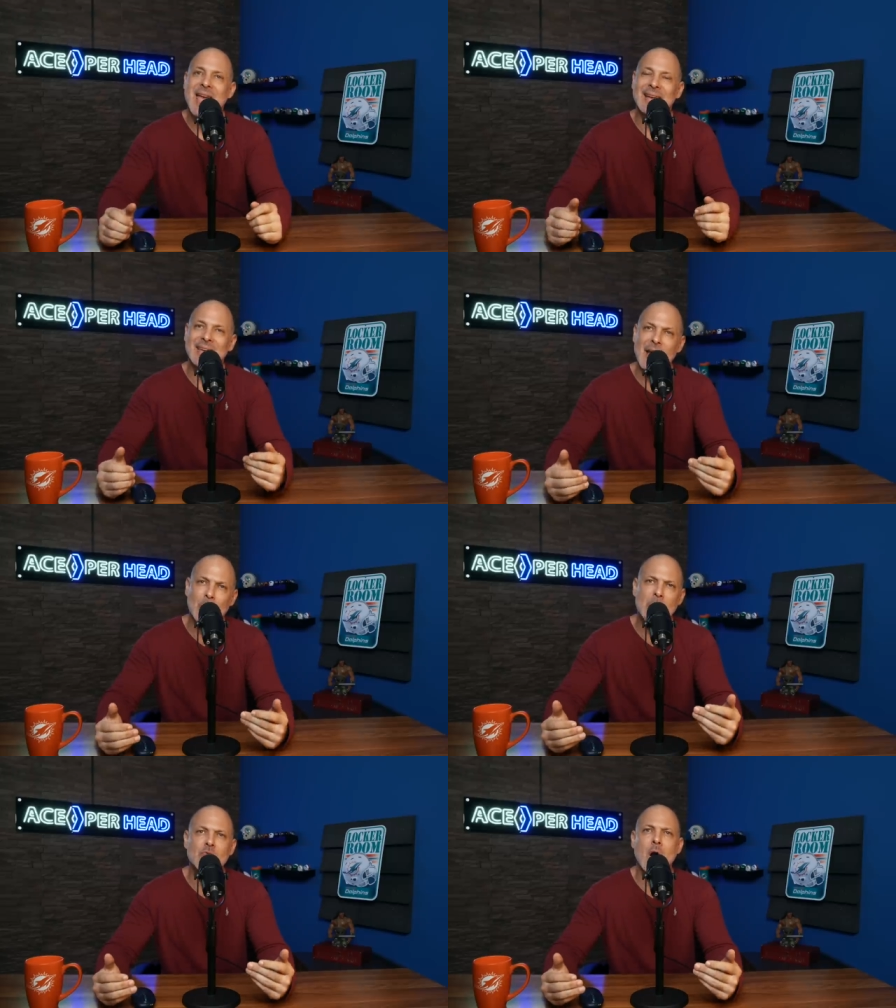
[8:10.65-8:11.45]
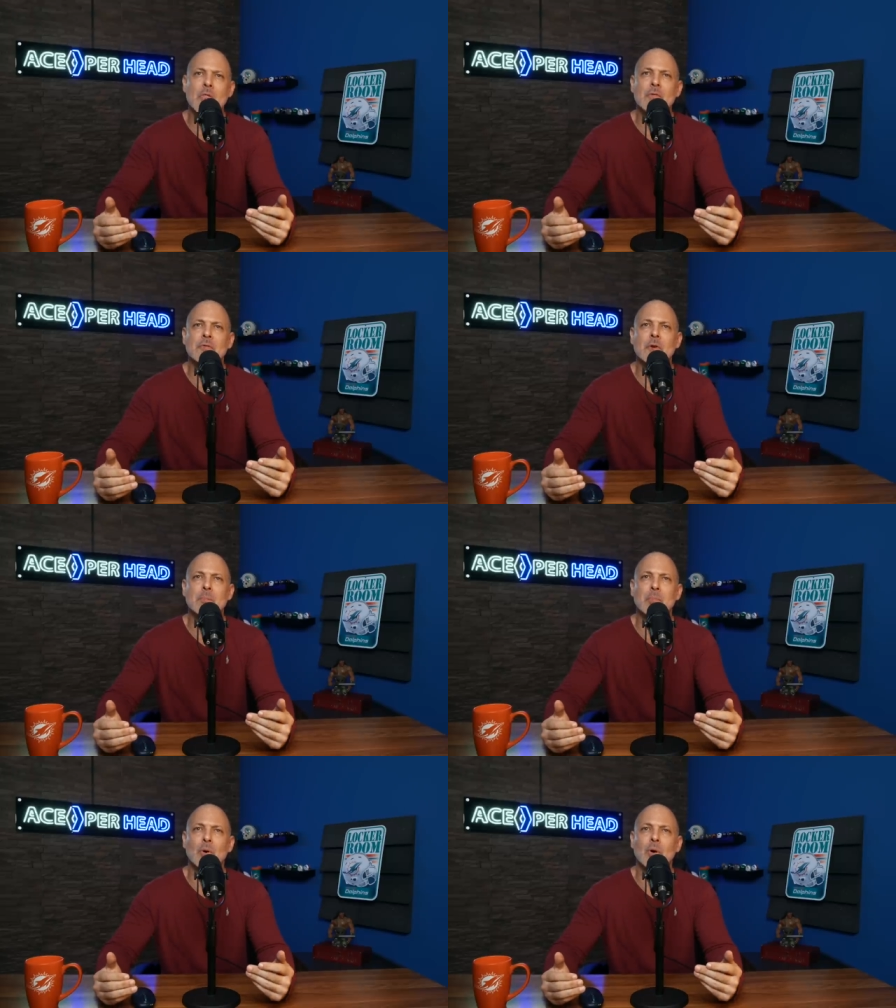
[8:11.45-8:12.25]
And can we run the
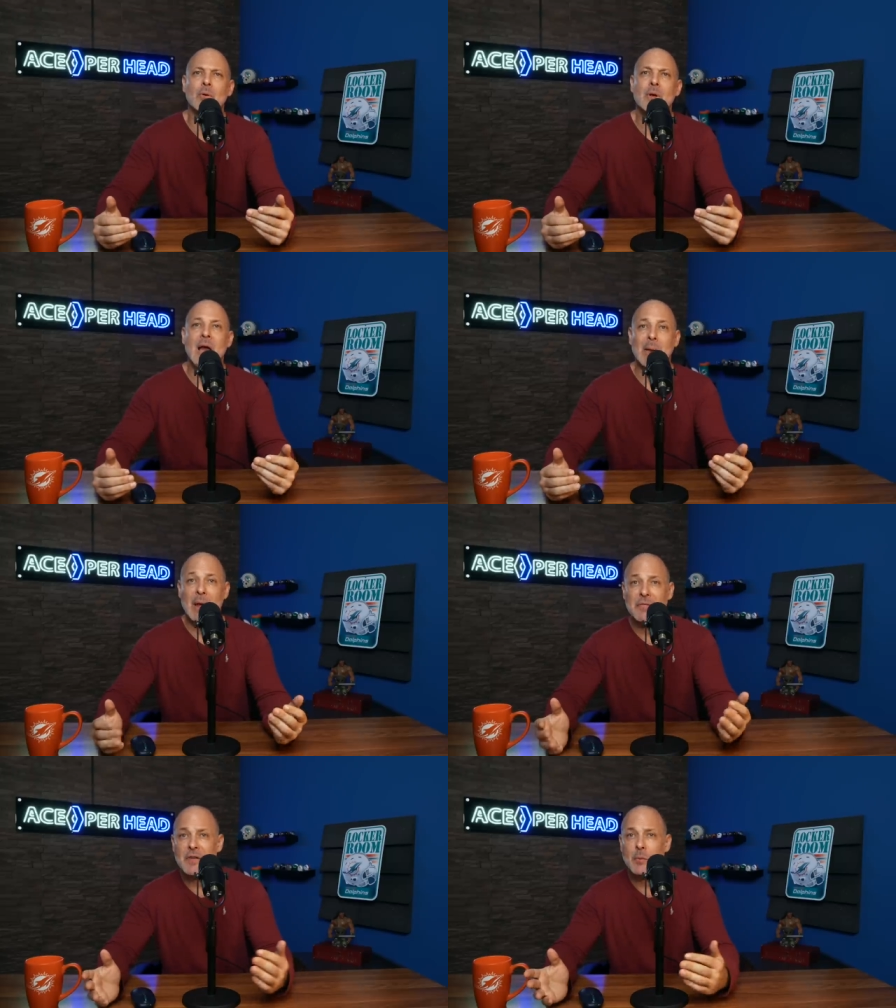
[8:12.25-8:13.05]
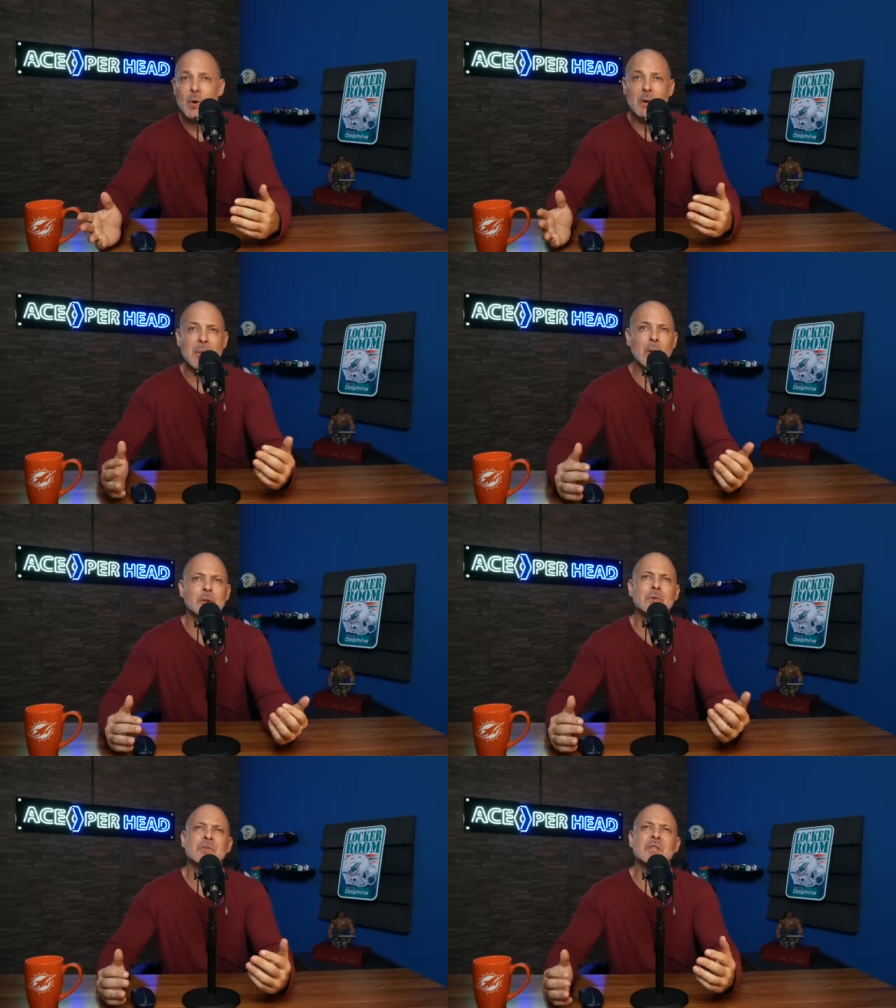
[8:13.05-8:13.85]
football? I mean, I think we're going to be able
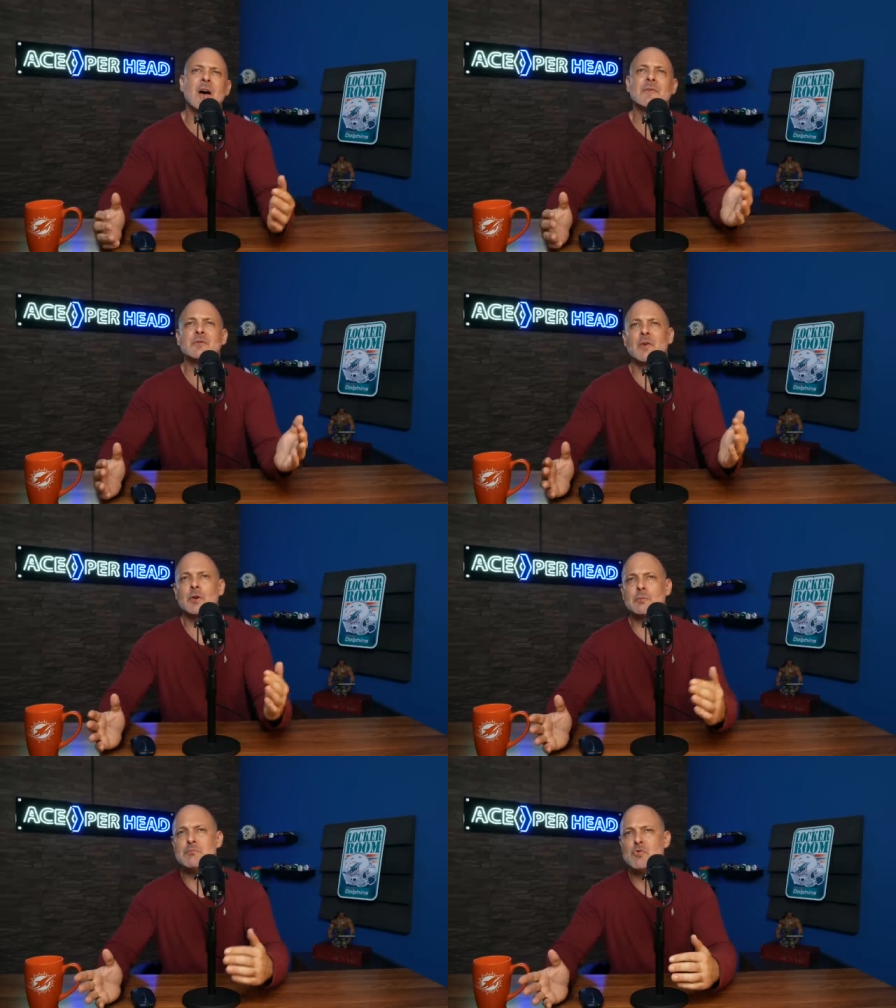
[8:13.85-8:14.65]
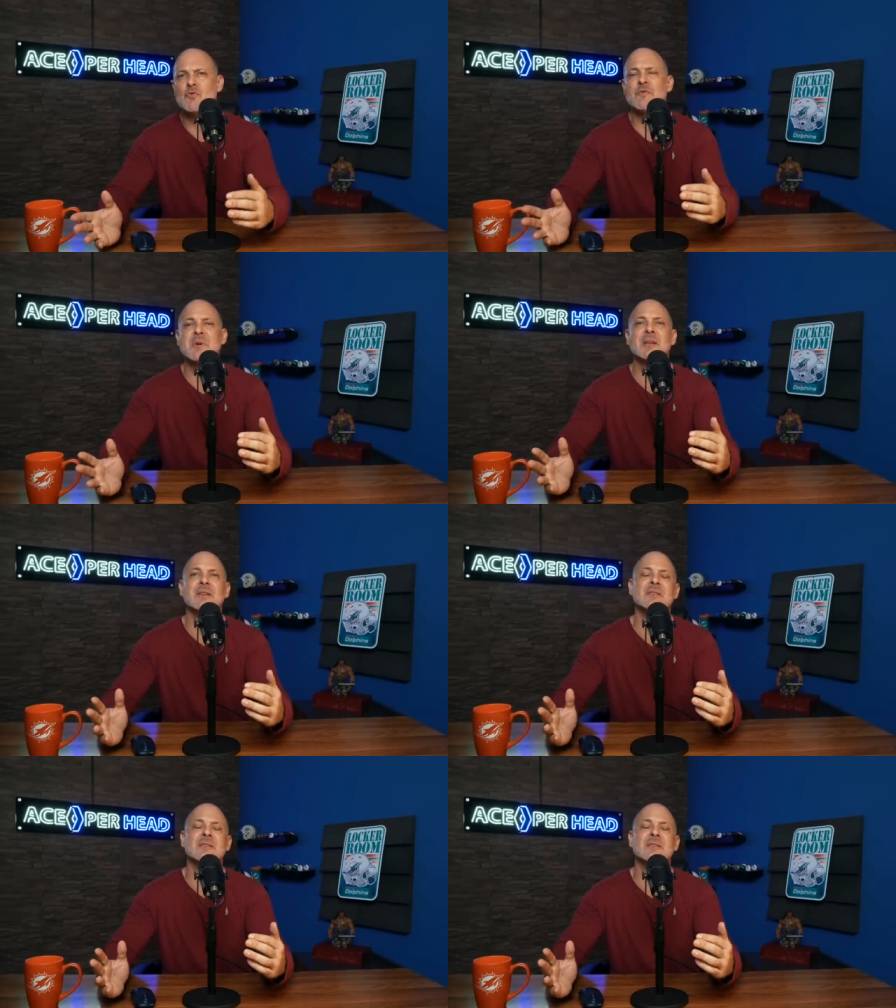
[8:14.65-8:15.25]
to do stuff as far as movement